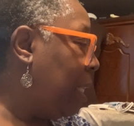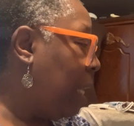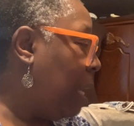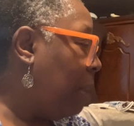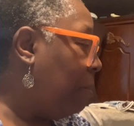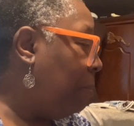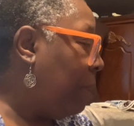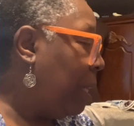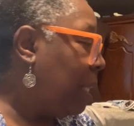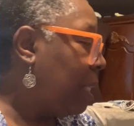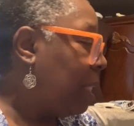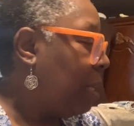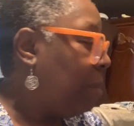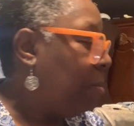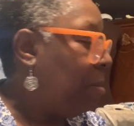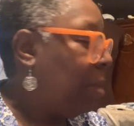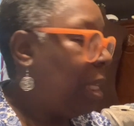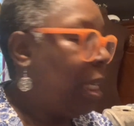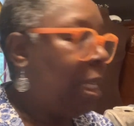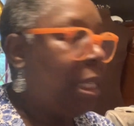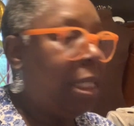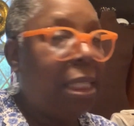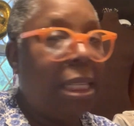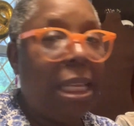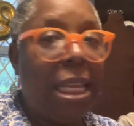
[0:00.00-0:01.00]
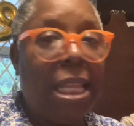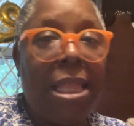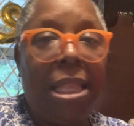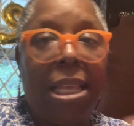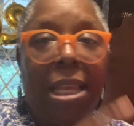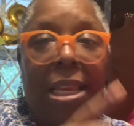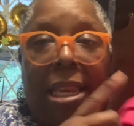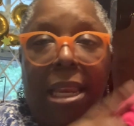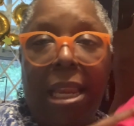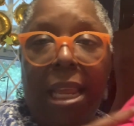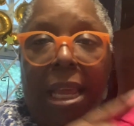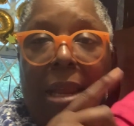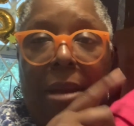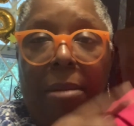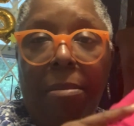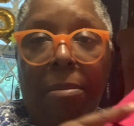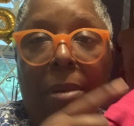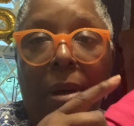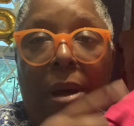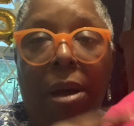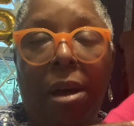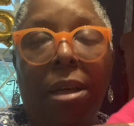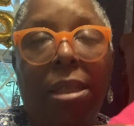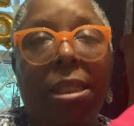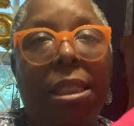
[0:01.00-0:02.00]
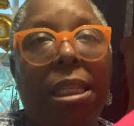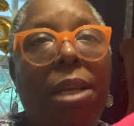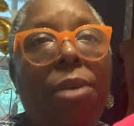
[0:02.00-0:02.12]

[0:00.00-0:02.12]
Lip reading: picked up this in the knit box.